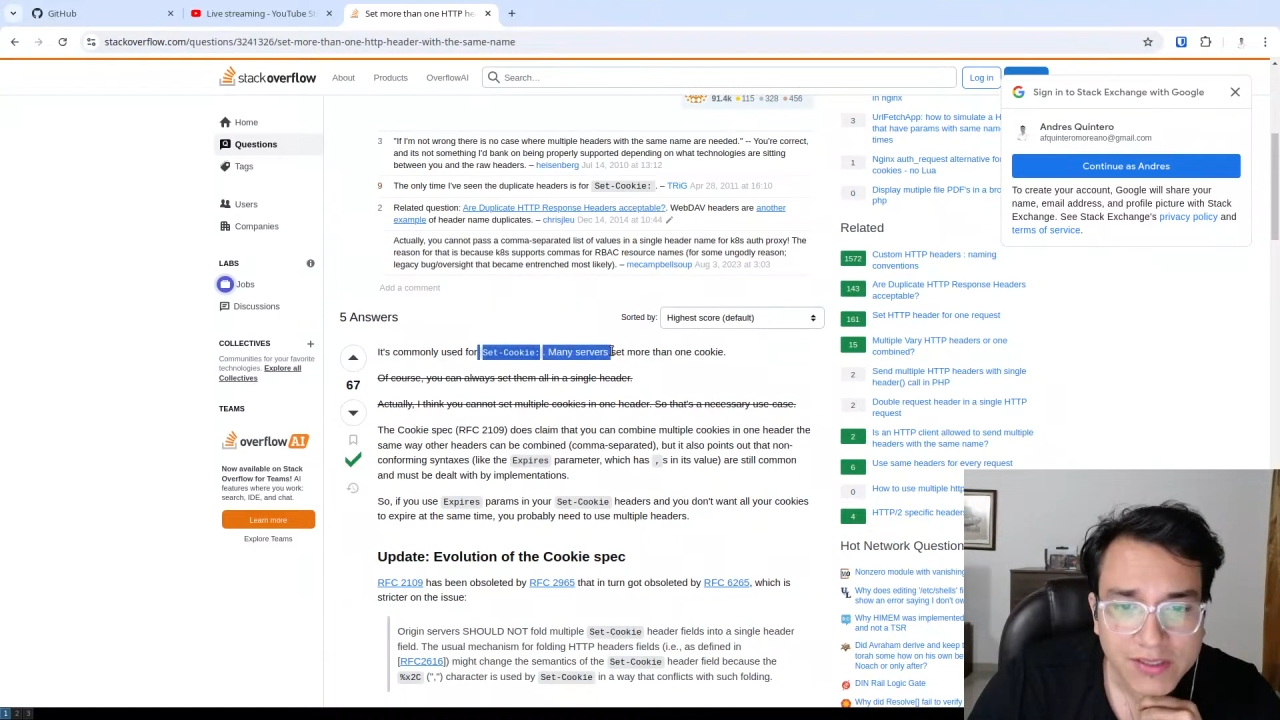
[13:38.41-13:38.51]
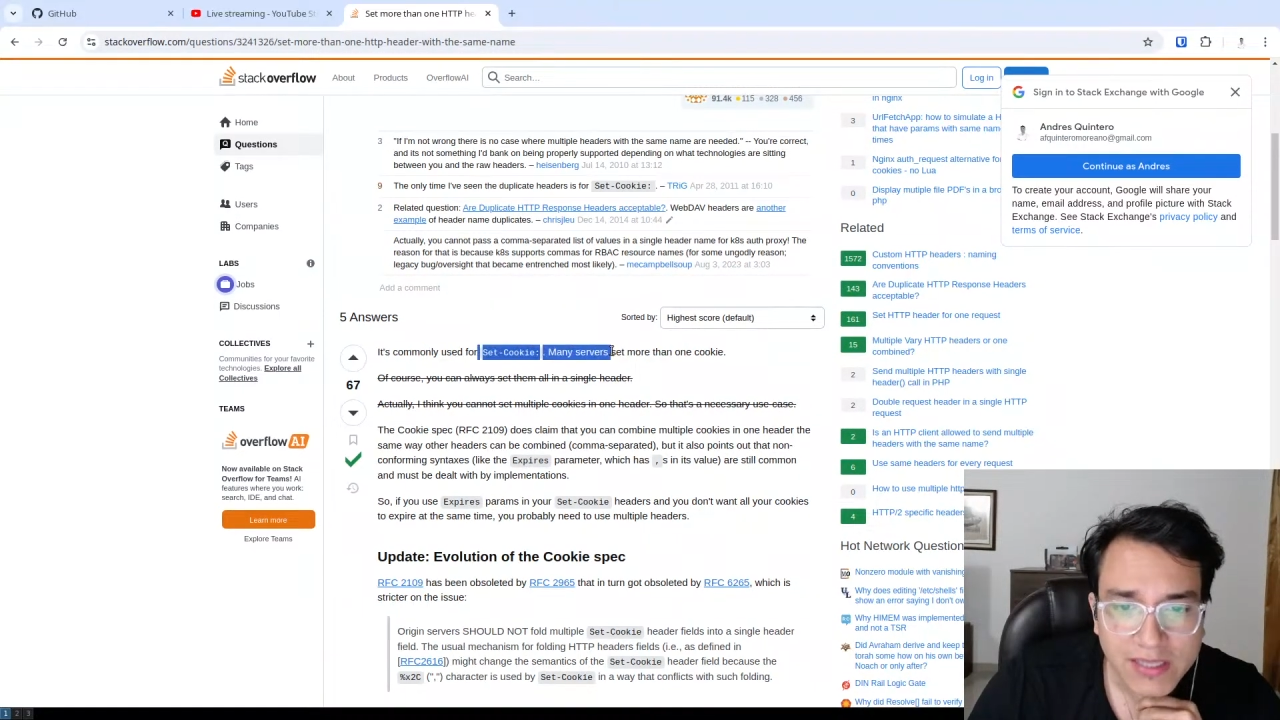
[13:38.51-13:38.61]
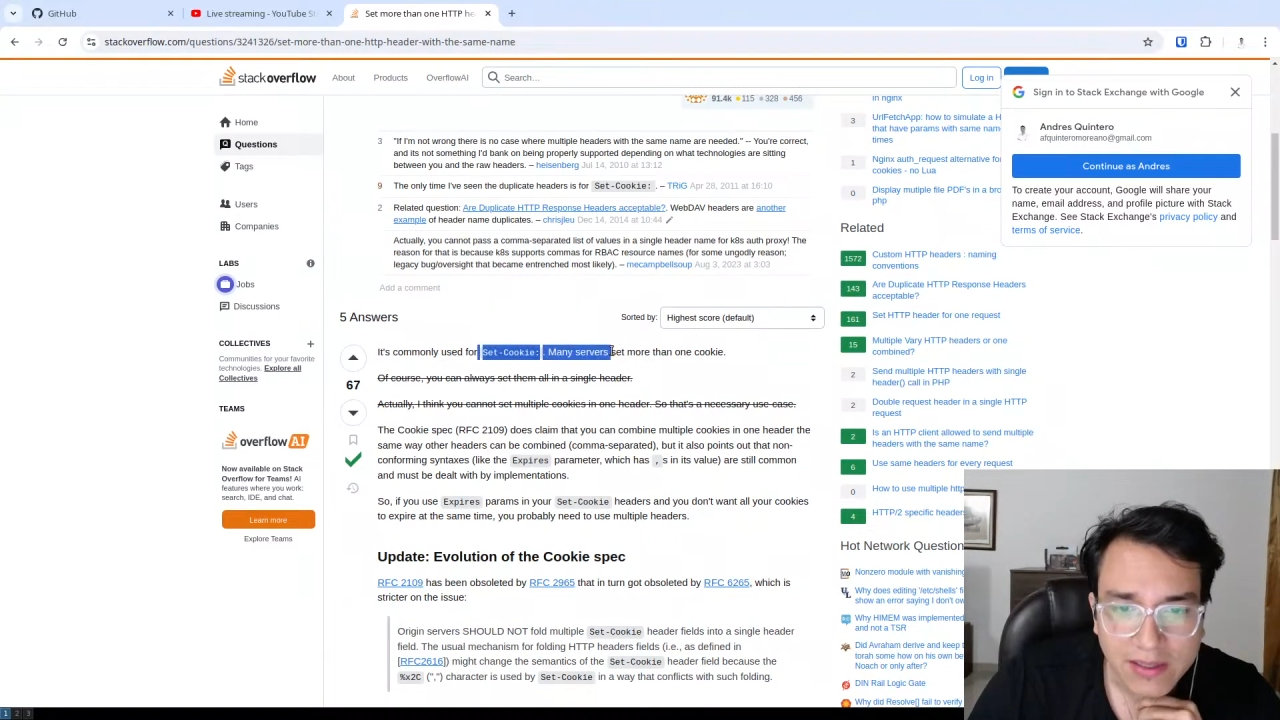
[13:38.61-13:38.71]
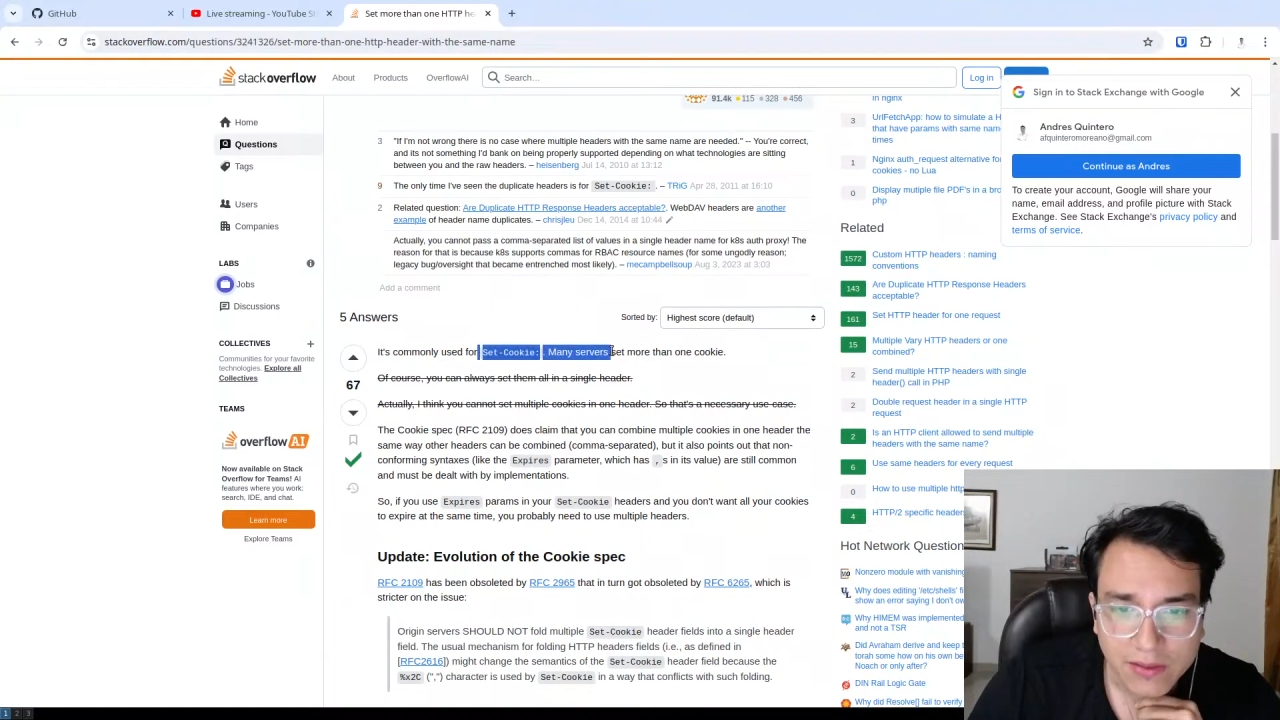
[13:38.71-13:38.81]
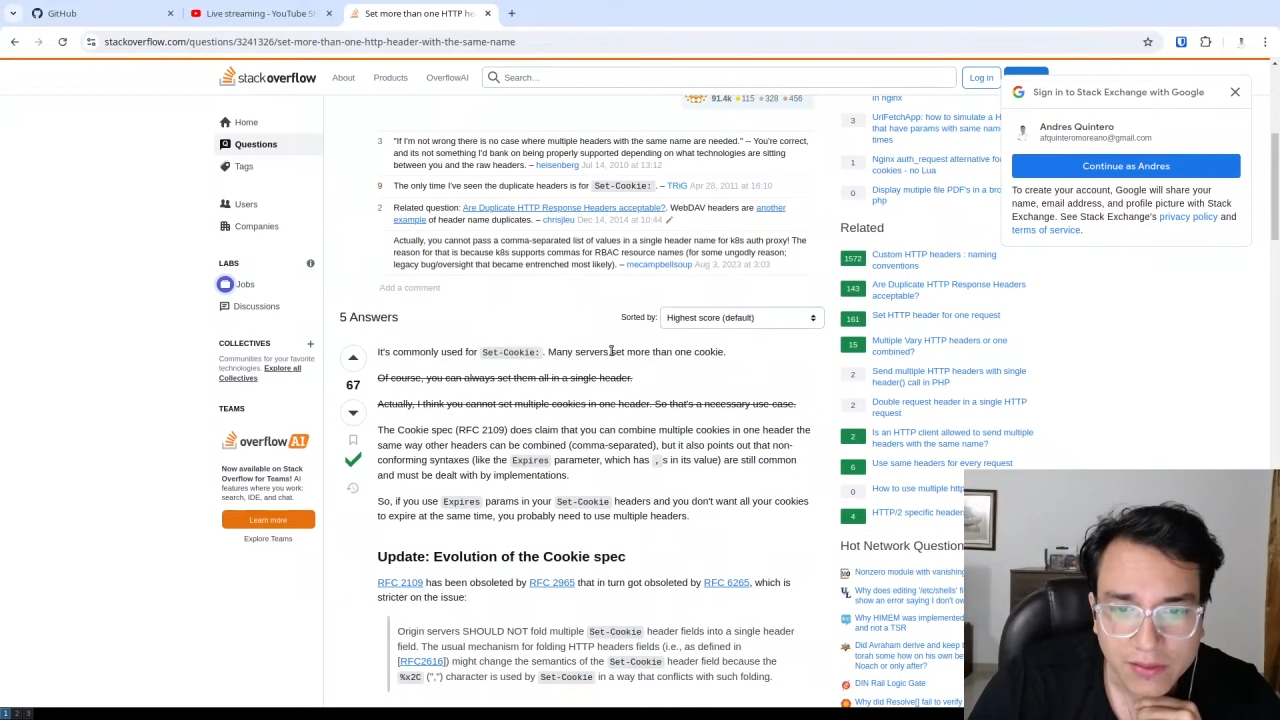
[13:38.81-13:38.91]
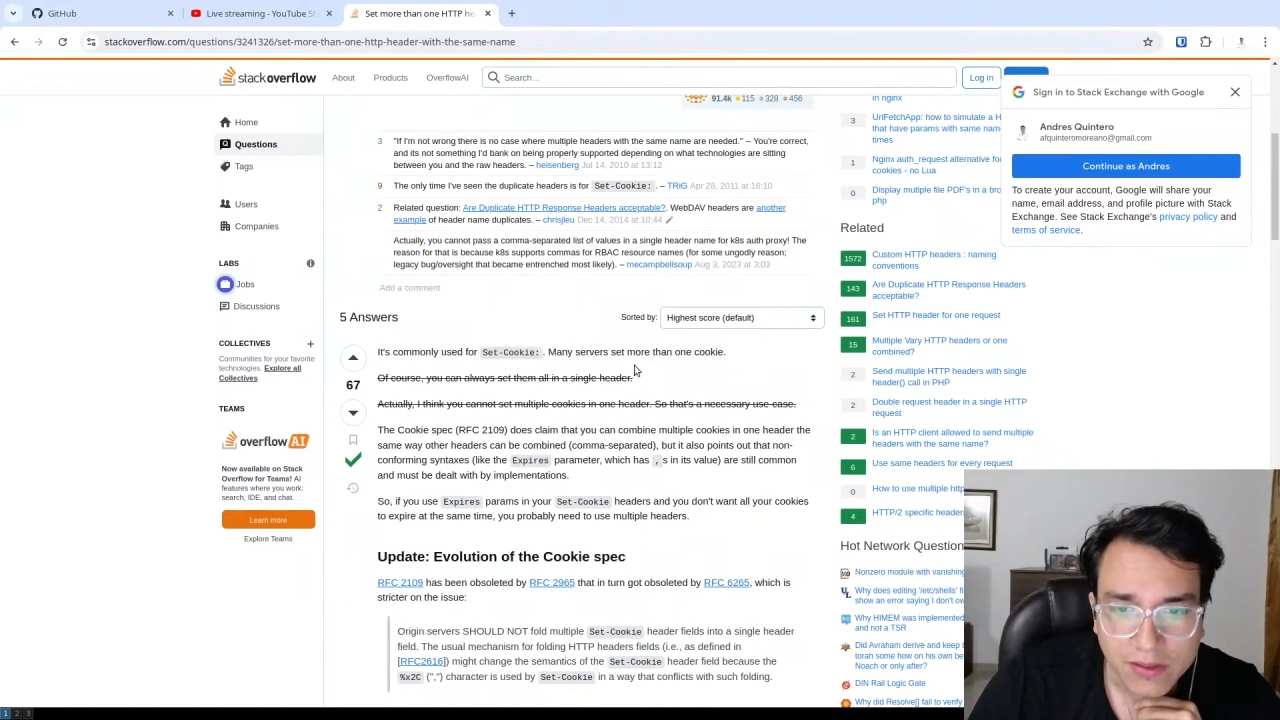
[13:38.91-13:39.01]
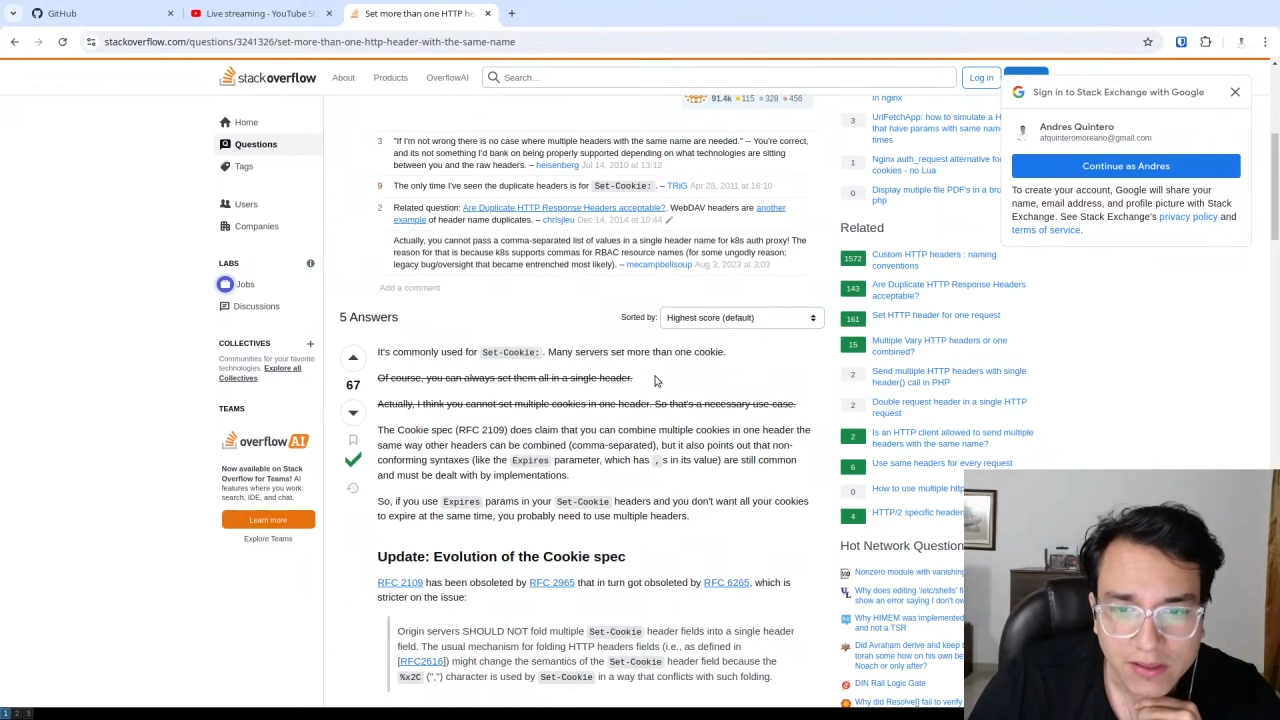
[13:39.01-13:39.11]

cookie,